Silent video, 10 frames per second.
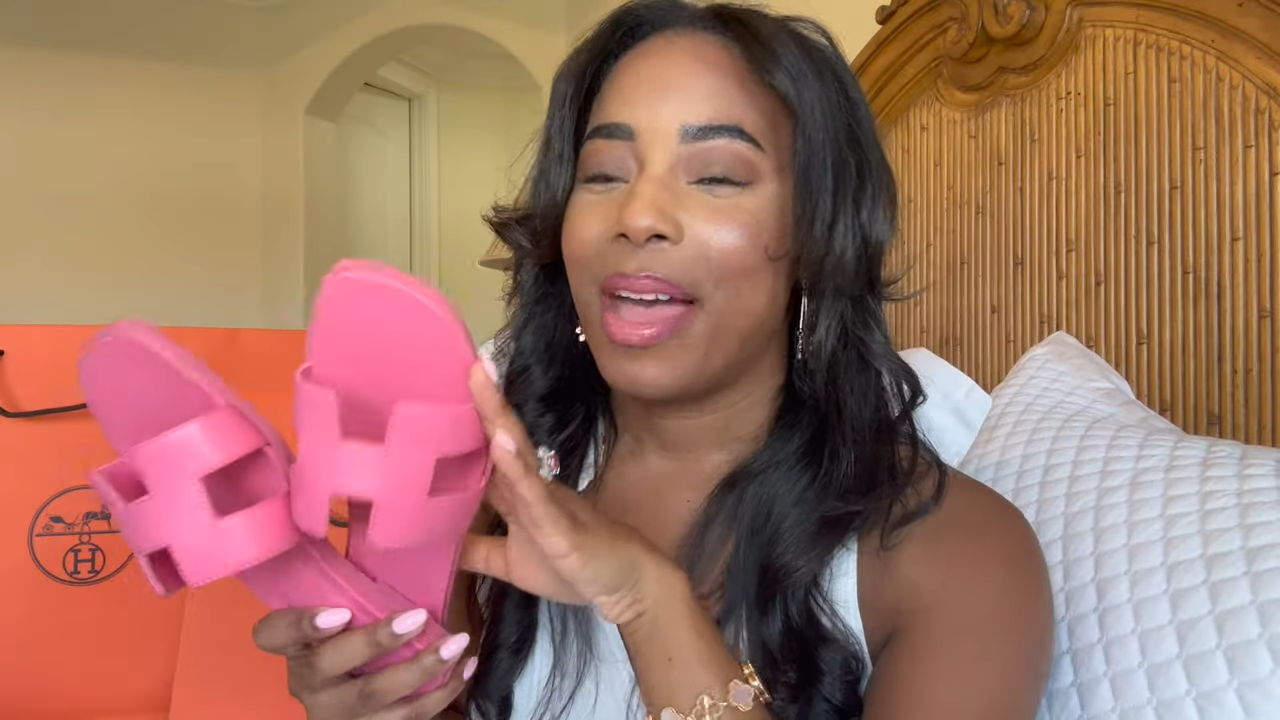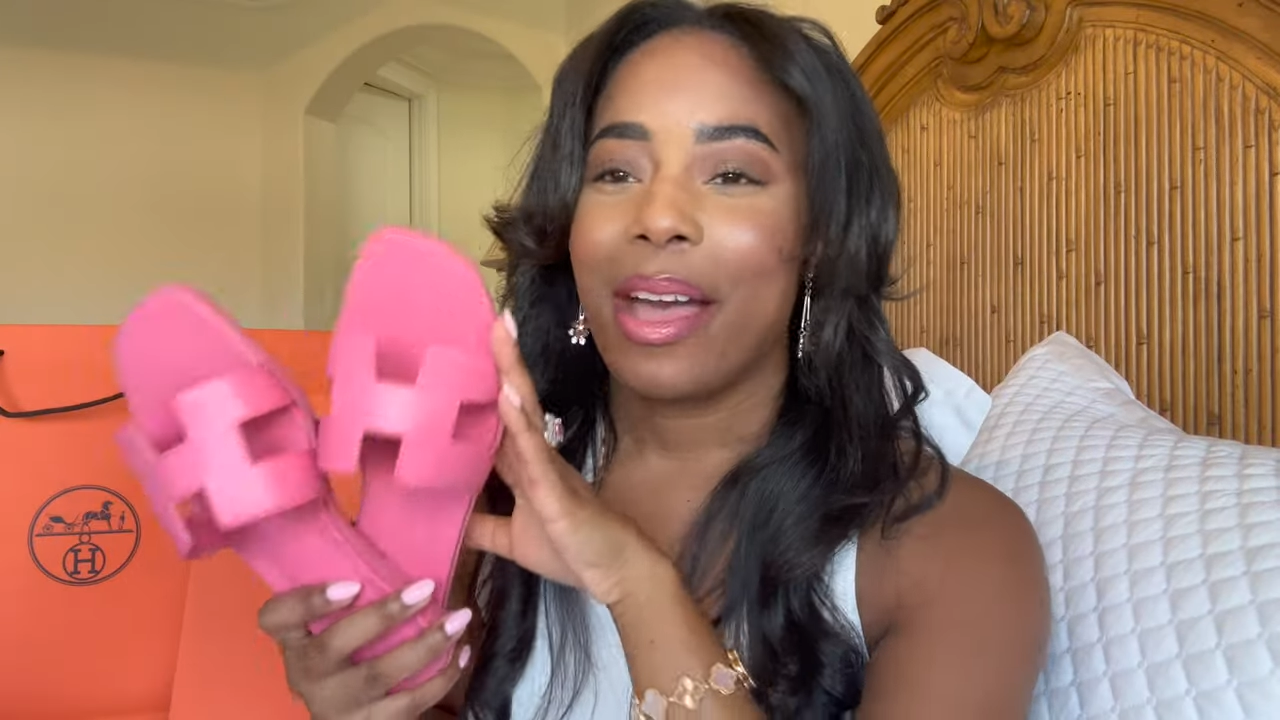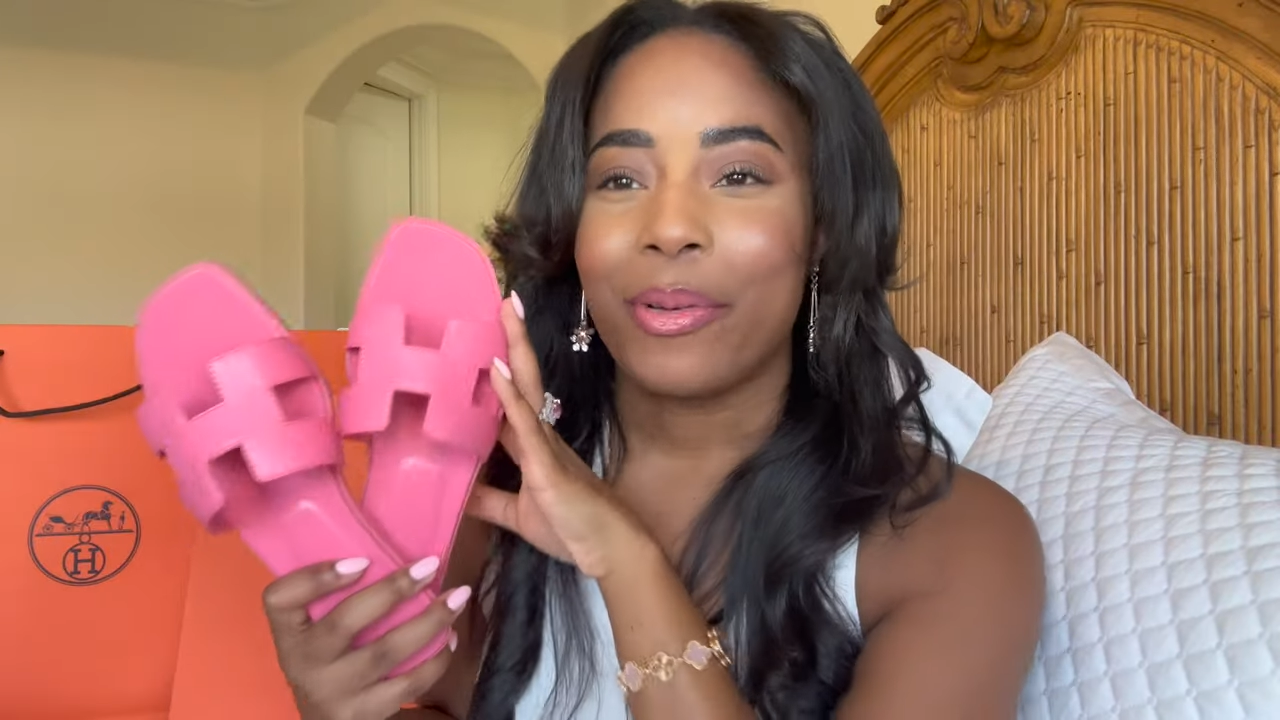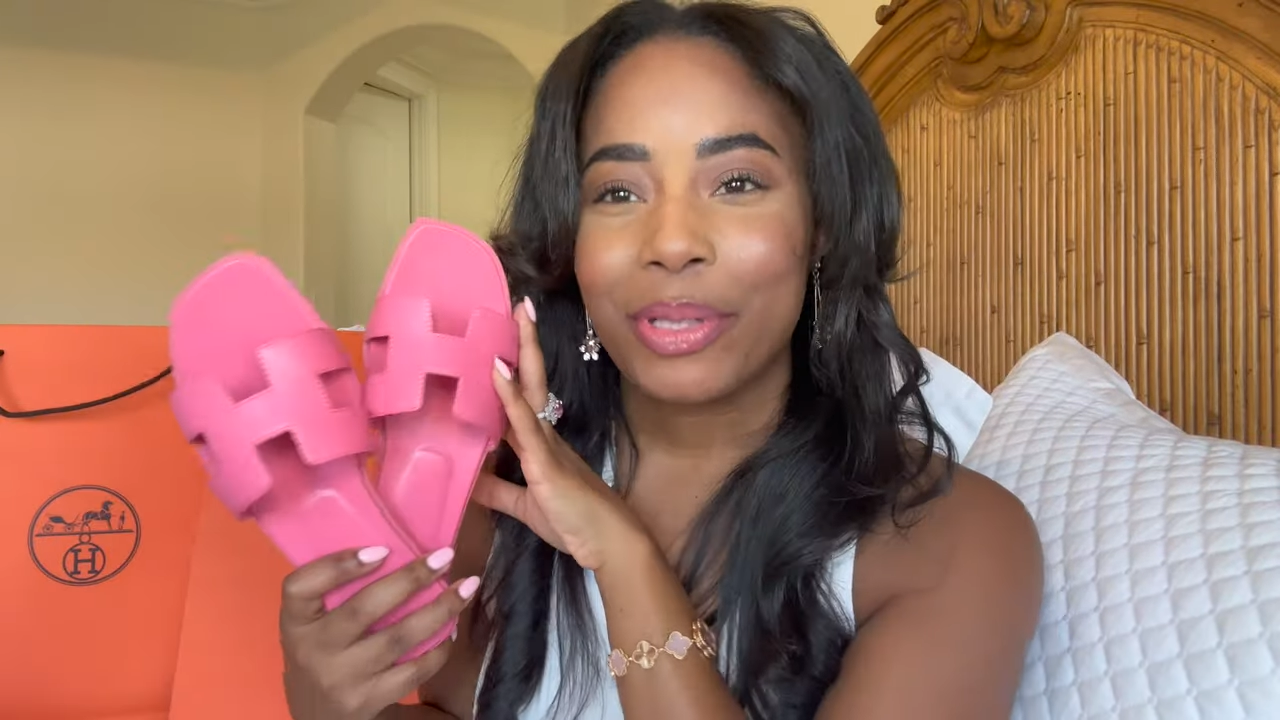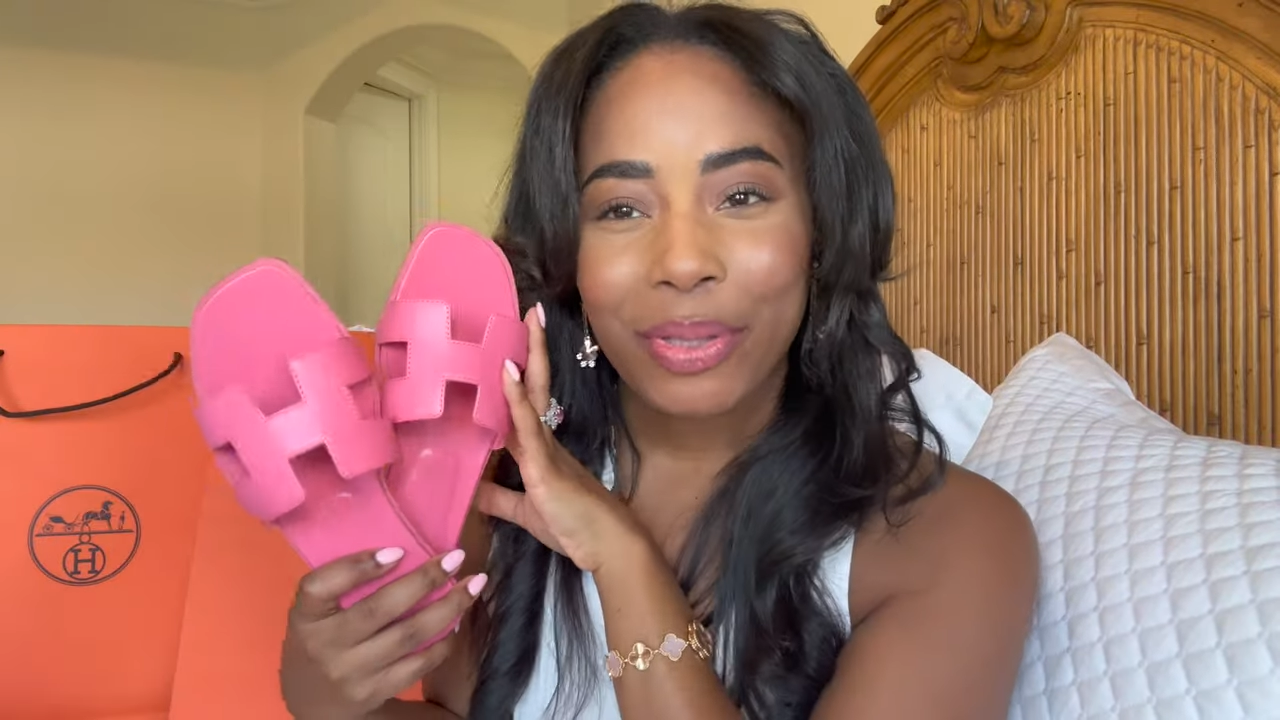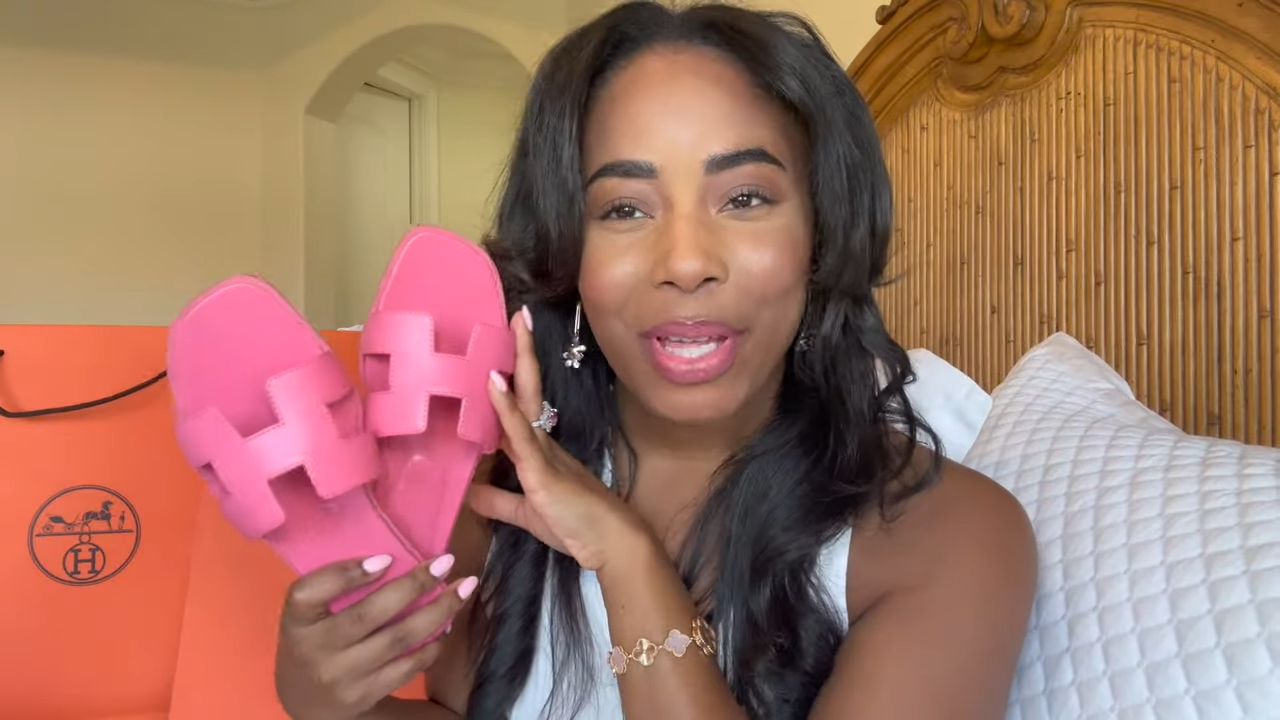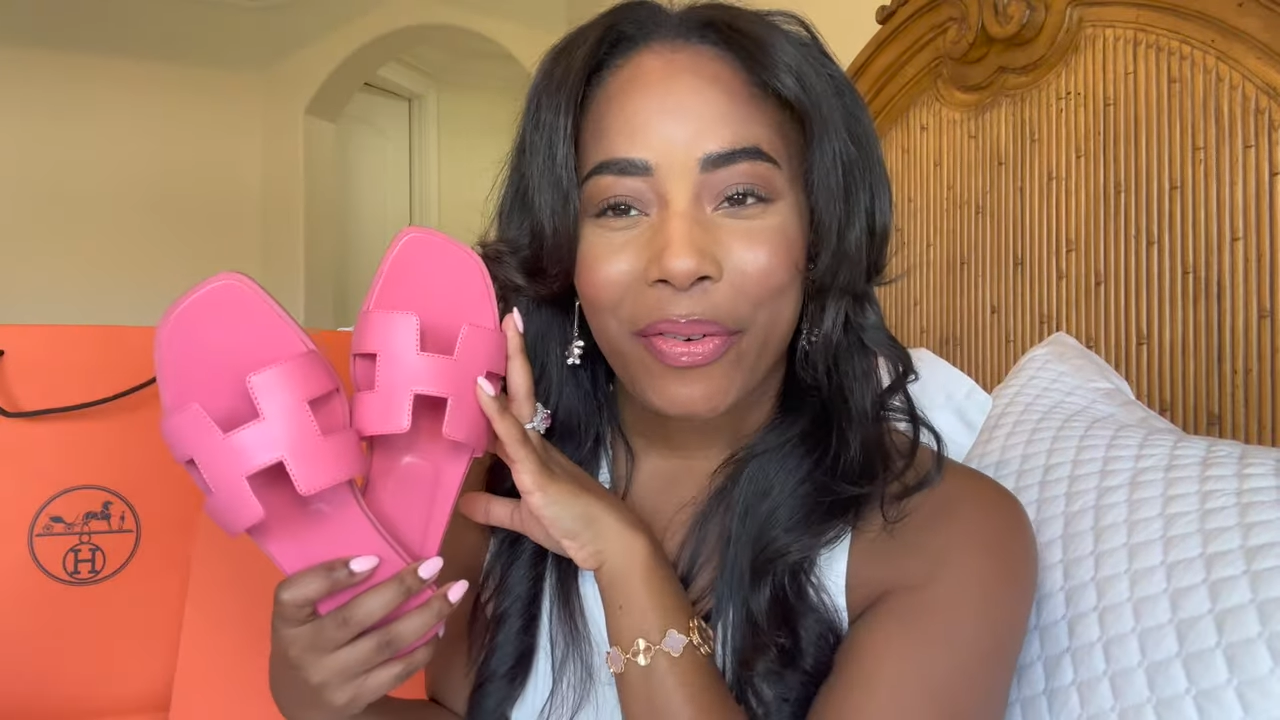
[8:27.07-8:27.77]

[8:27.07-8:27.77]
I will do that